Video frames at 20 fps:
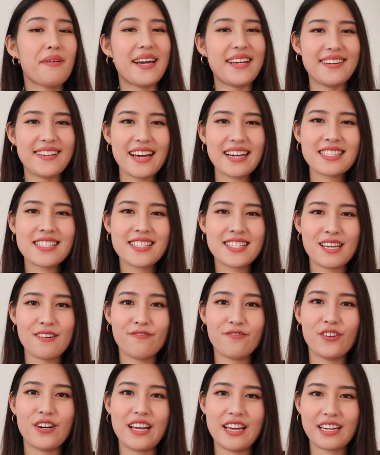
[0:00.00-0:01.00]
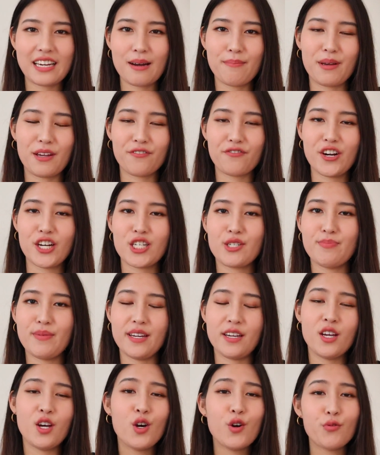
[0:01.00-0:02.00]
My next tip for incoming
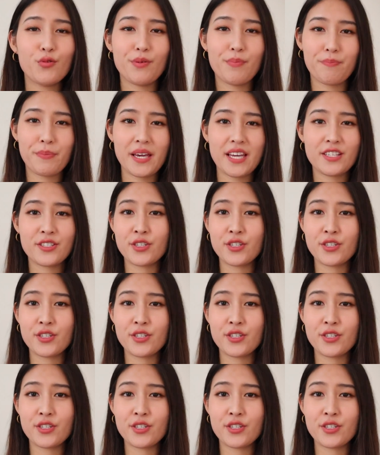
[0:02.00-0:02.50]
freshmen would be